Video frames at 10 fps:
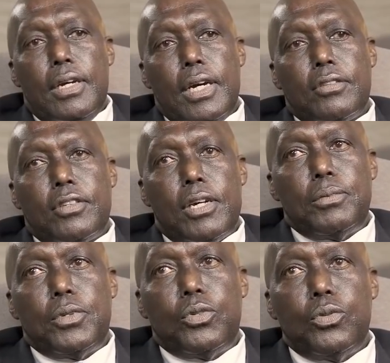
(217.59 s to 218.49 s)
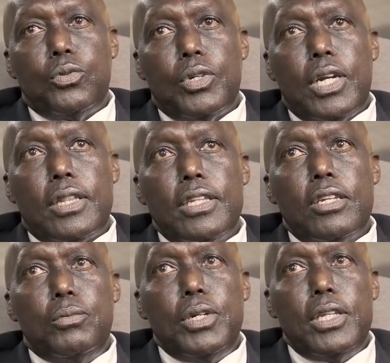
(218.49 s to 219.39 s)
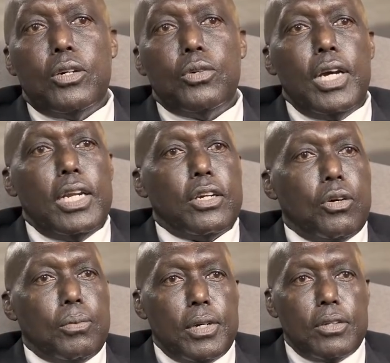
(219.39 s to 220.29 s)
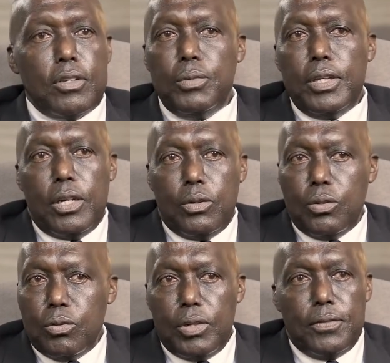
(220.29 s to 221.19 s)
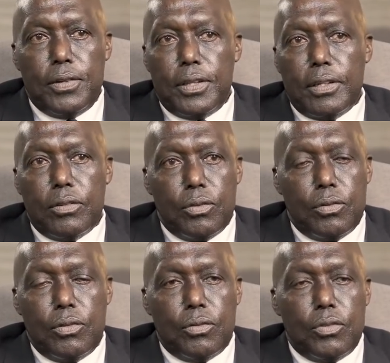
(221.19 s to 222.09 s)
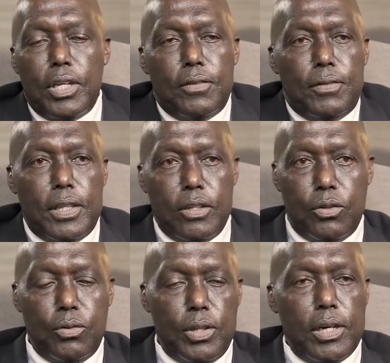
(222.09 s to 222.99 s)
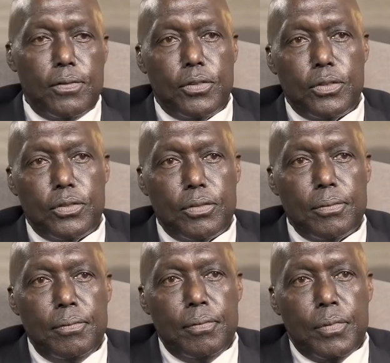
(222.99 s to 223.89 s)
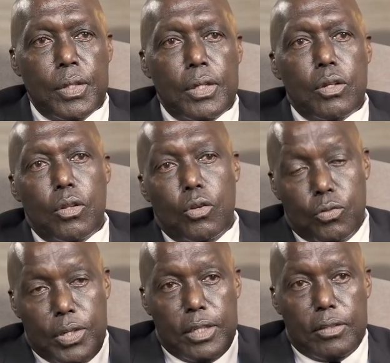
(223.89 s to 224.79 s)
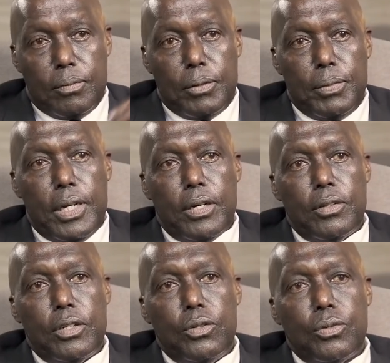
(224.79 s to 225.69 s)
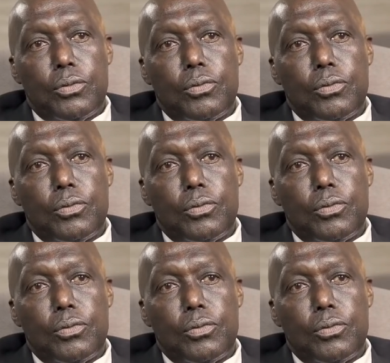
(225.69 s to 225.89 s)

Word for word: Except to, and I think they bring their own helicopters, they bring their own everything. Yeah, so, yeah. so they have nothing to do with the Air Force. Okay. Those days, maybe now they do.